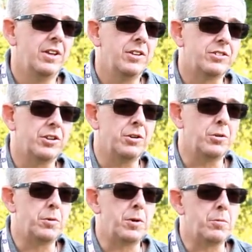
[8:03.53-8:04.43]

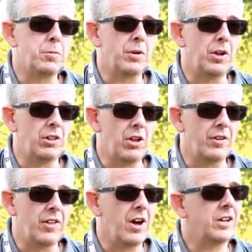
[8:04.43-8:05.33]
So a lot
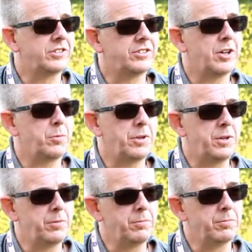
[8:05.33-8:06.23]
of the artists that we
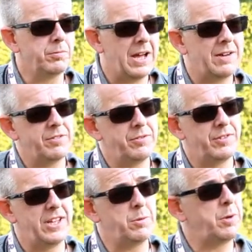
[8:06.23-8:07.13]
have at
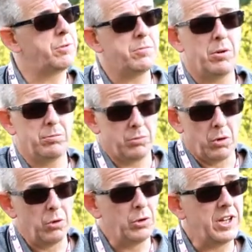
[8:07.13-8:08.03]
V, we promote
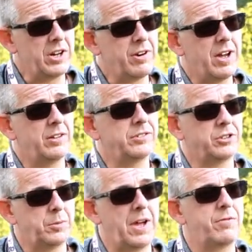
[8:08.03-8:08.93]
all year round,
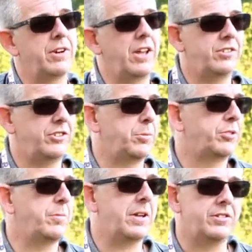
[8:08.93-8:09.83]
so we have relationships
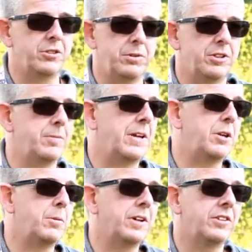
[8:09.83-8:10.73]
cemented with them
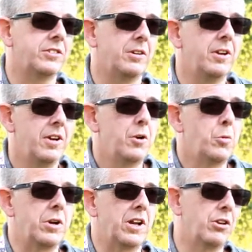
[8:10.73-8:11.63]
anyway. So
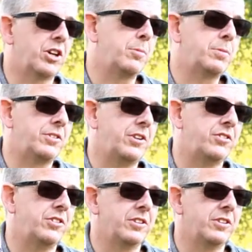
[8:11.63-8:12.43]
we're in a lucky position